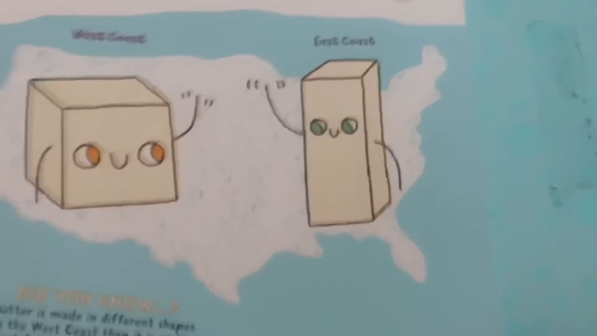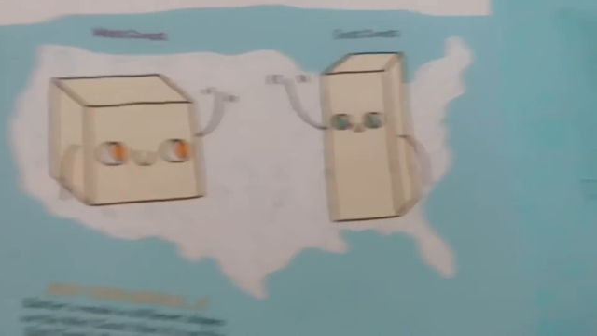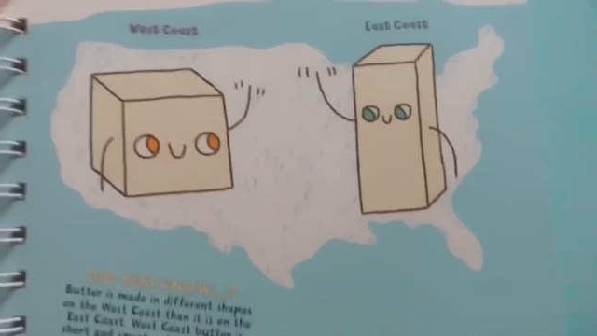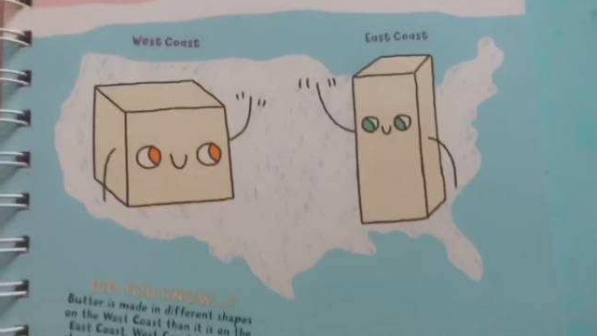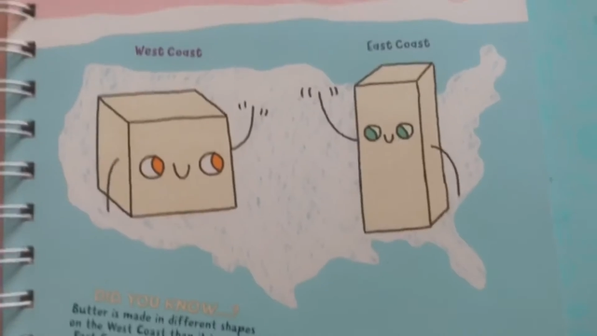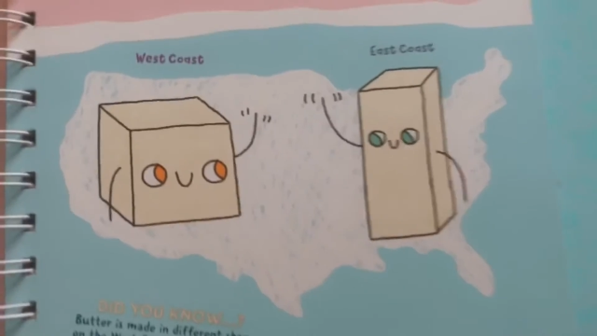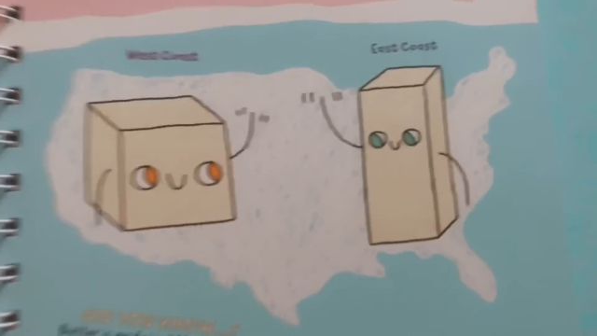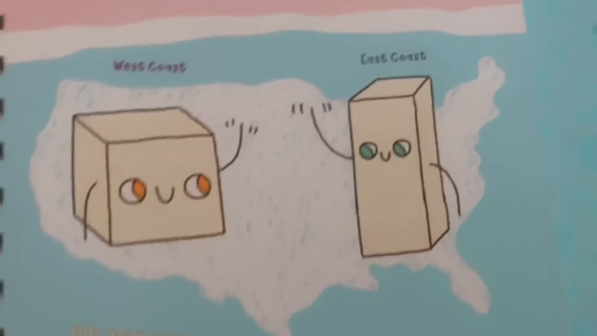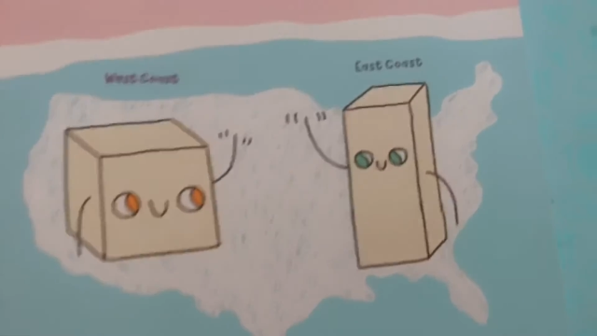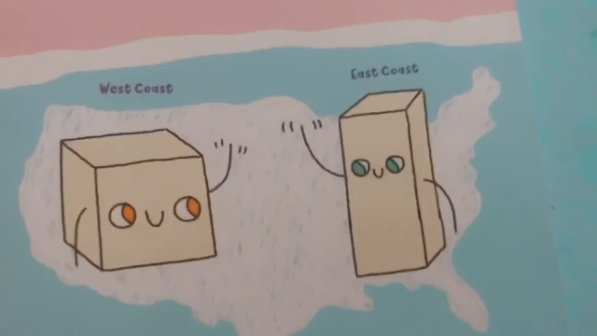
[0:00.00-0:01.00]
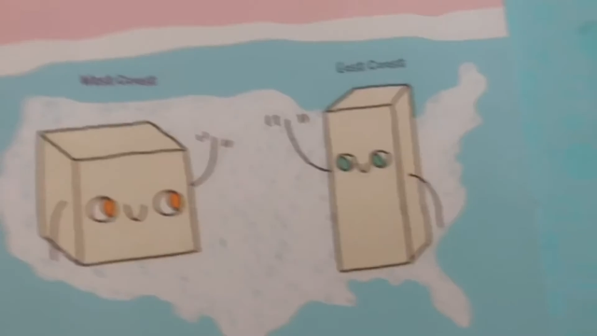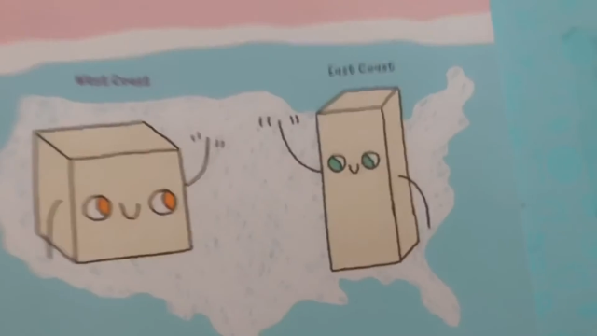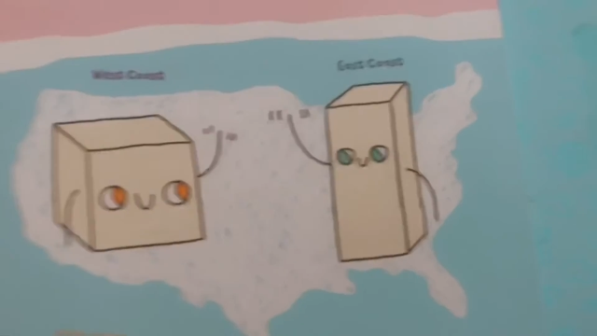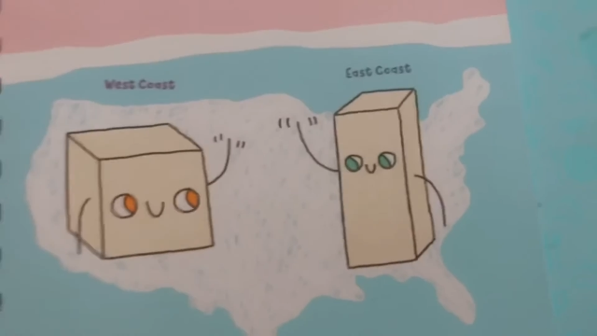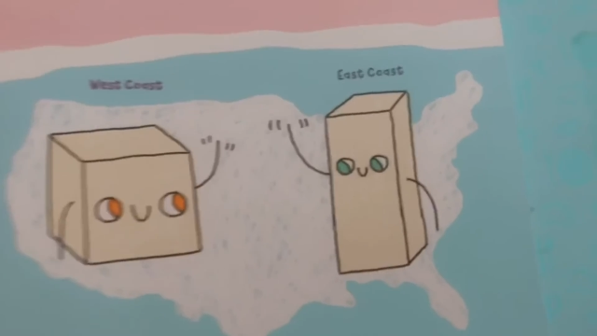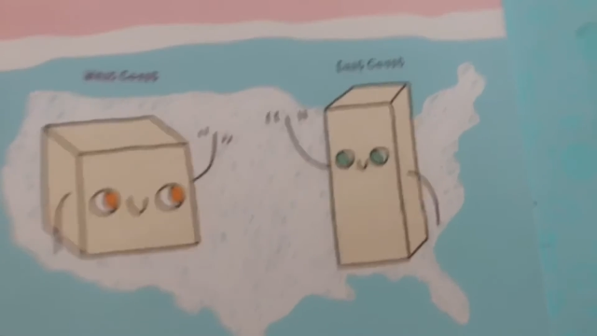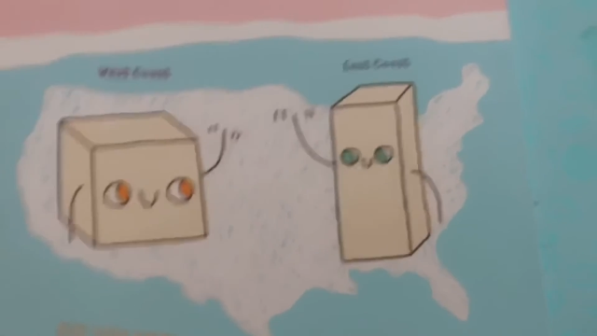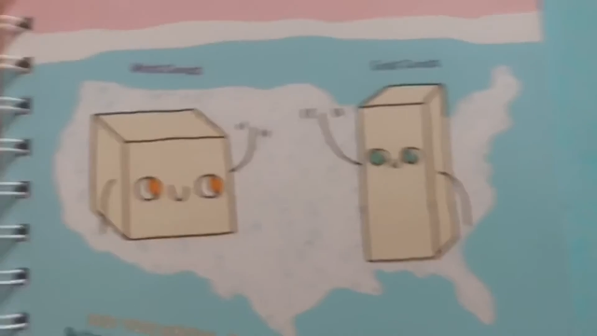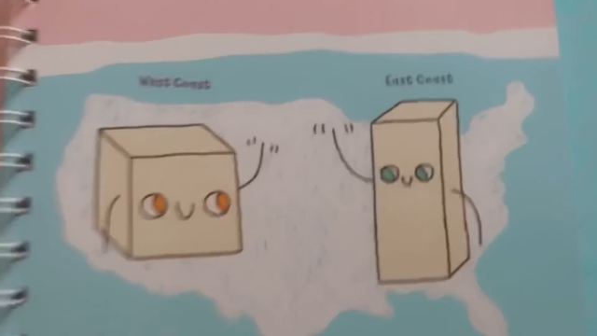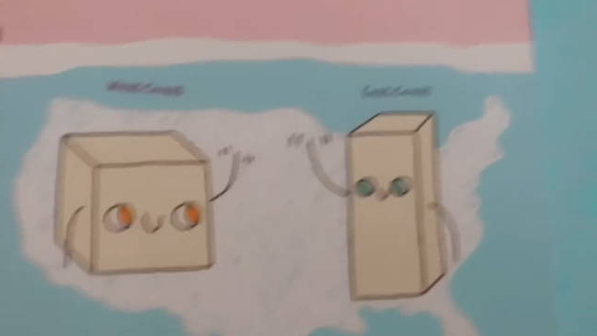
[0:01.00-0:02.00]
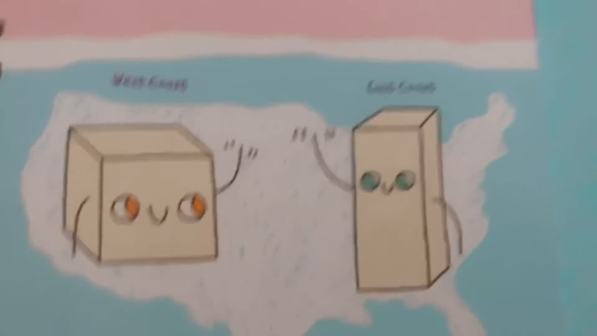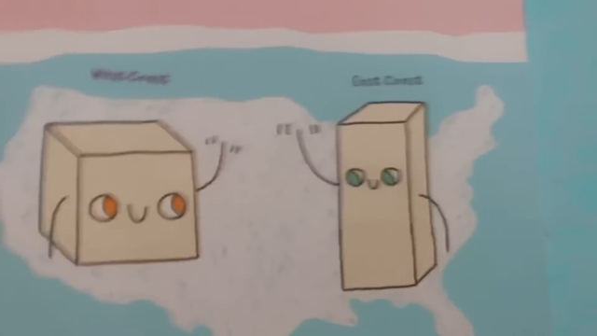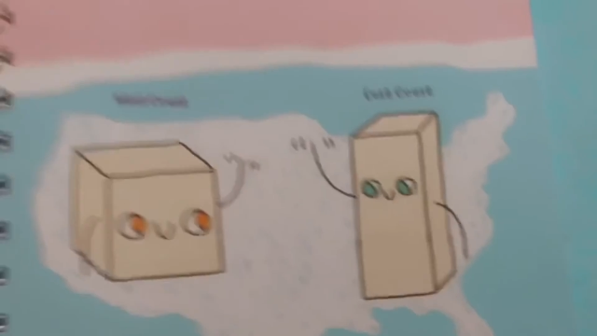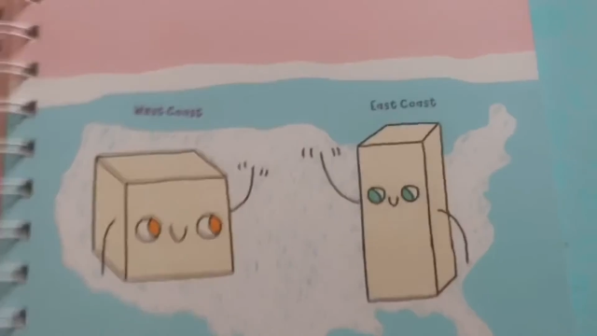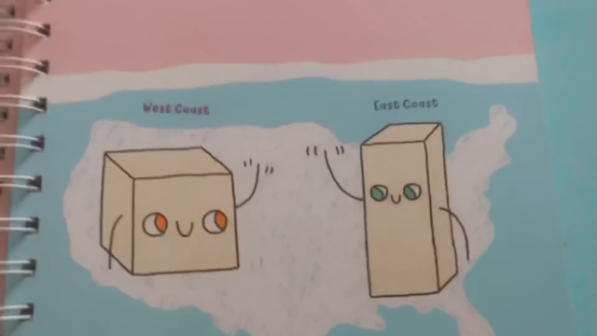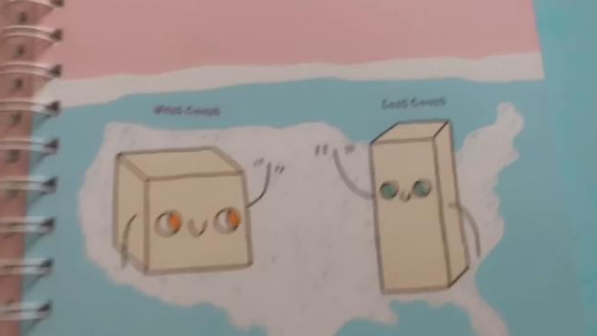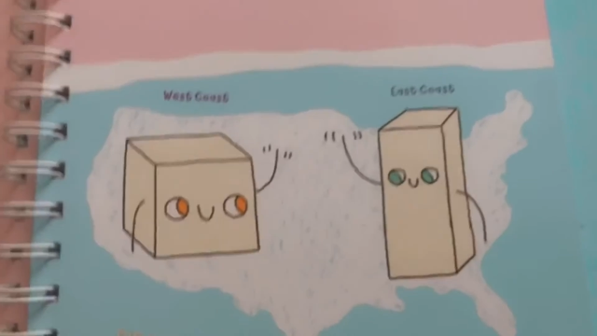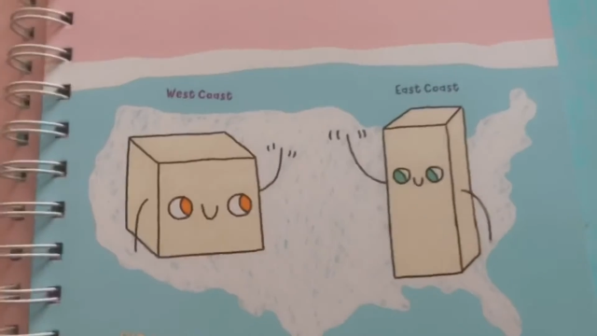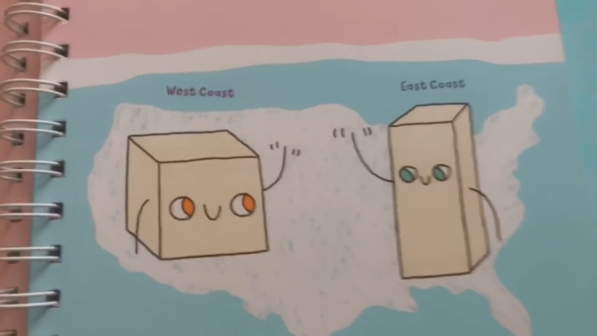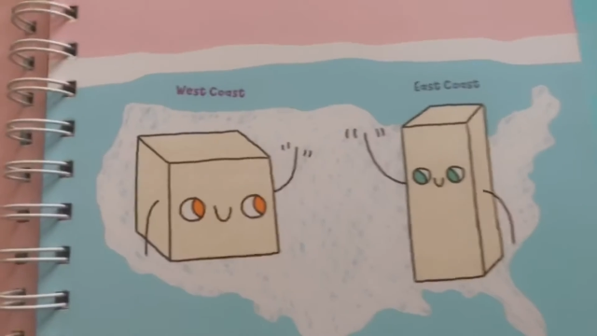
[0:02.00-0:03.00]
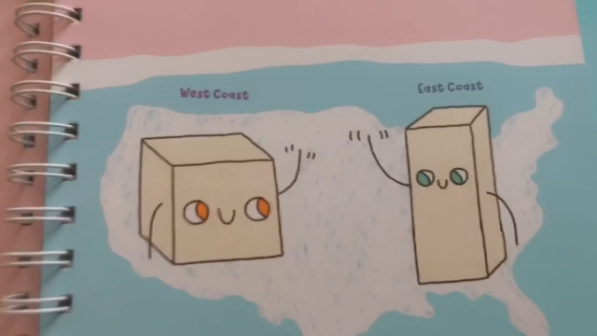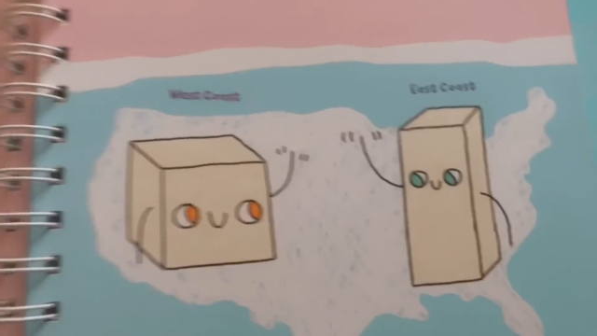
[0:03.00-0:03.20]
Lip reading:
[unreadable: no face in view]